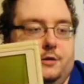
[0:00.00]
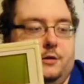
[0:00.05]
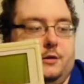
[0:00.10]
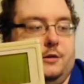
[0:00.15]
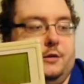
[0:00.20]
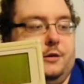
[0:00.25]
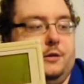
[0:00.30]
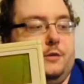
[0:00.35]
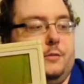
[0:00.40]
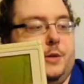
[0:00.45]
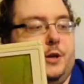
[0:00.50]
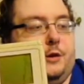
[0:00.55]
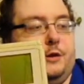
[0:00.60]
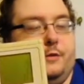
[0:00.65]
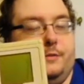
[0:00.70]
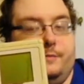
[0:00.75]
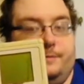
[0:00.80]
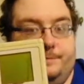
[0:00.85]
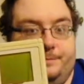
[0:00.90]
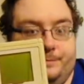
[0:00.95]
in the mail.
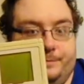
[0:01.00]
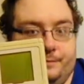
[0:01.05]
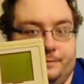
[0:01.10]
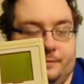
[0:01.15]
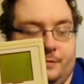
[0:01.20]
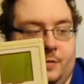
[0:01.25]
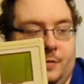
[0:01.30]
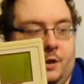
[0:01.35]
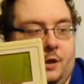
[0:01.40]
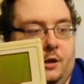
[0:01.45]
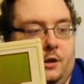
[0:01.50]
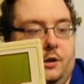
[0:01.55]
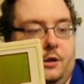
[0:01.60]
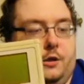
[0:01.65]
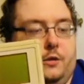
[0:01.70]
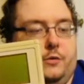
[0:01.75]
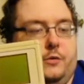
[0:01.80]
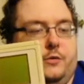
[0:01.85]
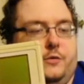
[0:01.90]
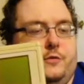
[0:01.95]

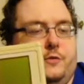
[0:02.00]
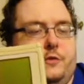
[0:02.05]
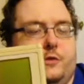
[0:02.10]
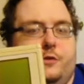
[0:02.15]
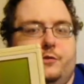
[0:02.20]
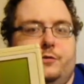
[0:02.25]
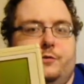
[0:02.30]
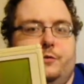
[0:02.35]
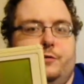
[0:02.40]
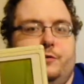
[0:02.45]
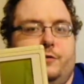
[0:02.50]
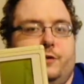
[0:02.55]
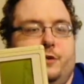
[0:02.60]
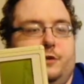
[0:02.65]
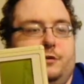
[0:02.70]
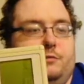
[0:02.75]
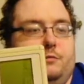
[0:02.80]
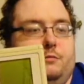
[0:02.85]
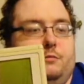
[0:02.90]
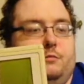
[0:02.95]
Which this was like
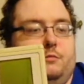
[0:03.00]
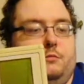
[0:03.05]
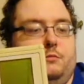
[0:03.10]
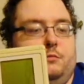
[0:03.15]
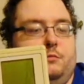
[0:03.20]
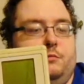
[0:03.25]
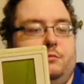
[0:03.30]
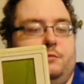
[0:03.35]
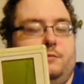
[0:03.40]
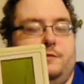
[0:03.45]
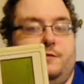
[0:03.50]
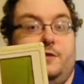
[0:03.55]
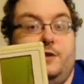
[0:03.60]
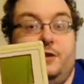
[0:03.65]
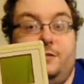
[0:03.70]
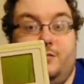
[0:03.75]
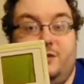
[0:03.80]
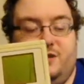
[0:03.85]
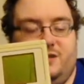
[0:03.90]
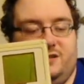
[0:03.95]
$5,
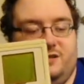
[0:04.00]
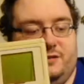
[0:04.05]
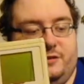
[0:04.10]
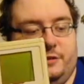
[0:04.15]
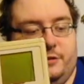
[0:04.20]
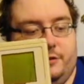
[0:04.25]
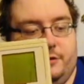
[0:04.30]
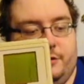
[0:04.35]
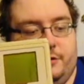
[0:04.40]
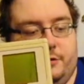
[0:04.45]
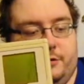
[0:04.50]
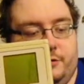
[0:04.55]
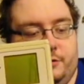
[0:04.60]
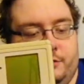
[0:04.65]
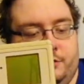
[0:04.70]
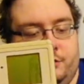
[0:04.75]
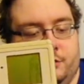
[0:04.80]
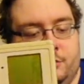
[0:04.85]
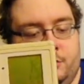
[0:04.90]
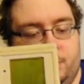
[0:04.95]
I think.
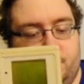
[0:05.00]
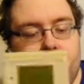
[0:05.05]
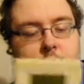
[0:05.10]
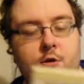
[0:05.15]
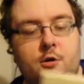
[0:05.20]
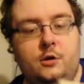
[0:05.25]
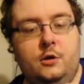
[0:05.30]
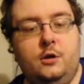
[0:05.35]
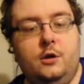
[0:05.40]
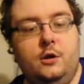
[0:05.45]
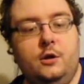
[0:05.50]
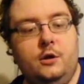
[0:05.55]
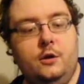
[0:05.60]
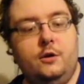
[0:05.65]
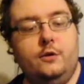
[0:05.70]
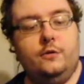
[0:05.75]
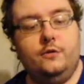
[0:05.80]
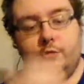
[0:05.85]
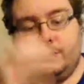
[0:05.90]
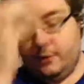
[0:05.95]

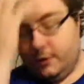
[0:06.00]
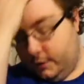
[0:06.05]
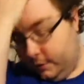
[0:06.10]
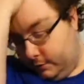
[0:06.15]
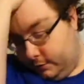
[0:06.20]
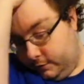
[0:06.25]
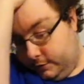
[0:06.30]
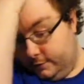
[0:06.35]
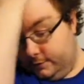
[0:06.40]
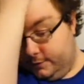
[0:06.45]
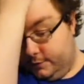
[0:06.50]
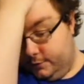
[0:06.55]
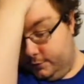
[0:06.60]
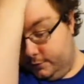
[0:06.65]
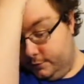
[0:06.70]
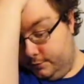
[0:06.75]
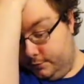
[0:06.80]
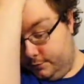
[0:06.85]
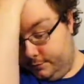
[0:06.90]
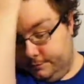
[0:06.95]
So yeah, if
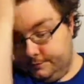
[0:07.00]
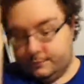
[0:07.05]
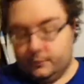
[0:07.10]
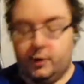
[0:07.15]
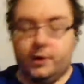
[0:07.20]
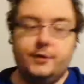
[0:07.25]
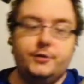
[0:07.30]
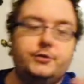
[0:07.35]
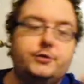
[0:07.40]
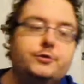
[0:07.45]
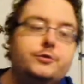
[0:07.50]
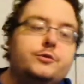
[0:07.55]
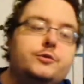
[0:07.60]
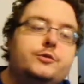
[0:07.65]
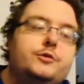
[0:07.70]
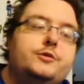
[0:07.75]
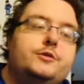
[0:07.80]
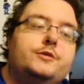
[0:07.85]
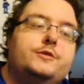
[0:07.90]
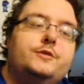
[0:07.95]
you lost
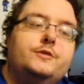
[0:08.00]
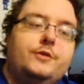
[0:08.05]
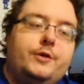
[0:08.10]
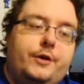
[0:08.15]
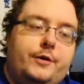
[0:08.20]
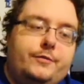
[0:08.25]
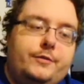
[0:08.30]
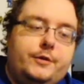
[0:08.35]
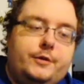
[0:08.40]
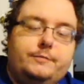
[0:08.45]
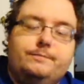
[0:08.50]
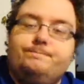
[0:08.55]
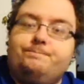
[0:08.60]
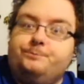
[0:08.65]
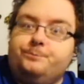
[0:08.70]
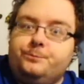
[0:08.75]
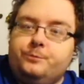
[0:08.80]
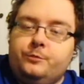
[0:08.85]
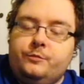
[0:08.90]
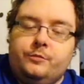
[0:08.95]
yours and stuff, then
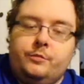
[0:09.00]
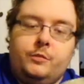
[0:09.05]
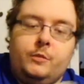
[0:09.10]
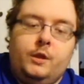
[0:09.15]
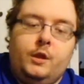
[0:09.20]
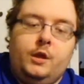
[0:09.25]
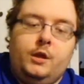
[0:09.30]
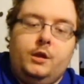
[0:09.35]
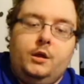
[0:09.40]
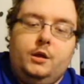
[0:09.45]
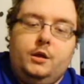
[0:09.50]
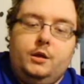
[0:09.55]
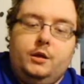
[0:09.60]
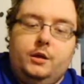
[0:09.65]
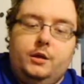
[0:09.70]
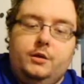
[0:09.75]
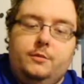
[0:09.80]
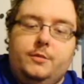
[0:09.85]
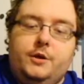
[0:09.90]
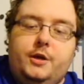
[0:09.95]

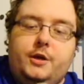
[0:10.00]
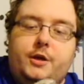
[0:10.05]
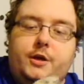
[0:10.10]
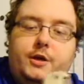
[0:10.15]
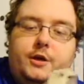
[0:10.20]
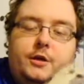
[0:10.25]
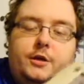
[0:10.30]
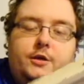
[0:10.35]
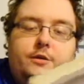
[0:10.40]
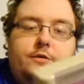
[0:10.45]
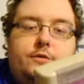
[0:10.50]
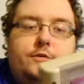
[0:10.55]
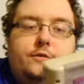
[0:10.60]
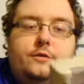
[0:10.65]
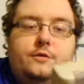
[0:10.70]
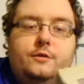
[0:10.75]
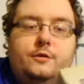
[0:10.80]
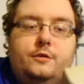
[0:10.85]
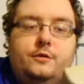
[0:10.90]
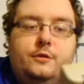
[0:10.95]
eBay
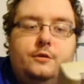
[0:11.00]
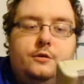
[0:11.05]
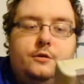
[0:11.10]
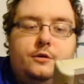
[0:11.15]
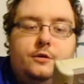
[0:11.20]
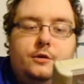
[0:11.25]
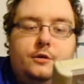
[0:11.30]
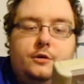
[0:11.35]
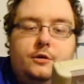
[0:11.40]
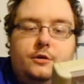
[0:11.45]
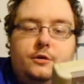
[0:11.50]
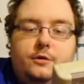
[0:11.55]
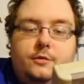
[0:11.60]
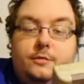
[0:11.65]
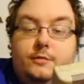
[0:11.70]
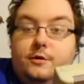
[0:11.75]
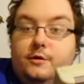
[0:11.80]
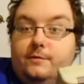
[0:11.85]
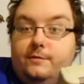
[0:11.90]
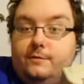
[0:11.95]
has
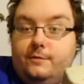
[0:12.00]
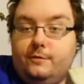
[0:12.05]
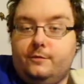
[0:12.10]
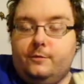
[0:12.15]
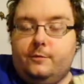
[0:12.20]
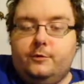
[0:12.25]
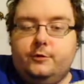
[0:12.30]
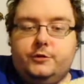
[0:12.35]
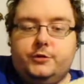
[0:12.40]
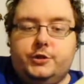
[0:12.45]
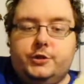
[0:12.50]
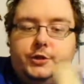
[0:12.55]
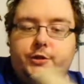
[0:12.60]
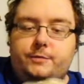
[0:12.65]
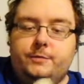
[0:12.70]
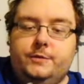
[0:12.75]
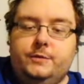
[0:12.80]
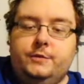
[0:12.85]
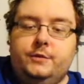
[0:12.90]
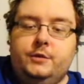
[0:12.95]
them for real cheap
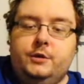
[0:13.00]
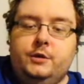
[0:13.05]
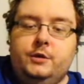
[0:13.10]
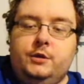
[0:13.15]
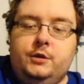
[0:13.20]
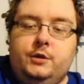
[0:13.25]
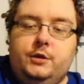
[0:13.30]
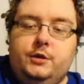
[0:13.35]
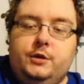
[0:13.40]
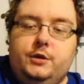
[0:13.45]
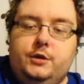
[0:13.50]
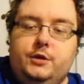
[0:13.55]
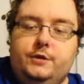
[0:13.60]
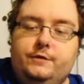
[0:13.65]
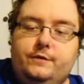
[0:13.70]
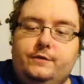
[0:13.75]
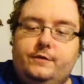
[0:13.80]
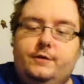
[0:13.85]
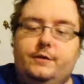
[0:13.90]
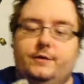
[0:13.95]
and
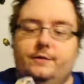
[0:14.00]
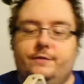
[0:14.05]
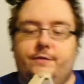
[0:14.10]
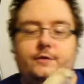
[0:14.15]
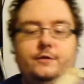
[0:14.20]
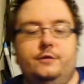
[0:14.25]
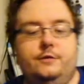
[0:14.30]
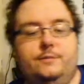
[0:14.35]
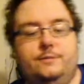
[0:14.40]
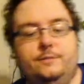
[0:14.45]
stuff. And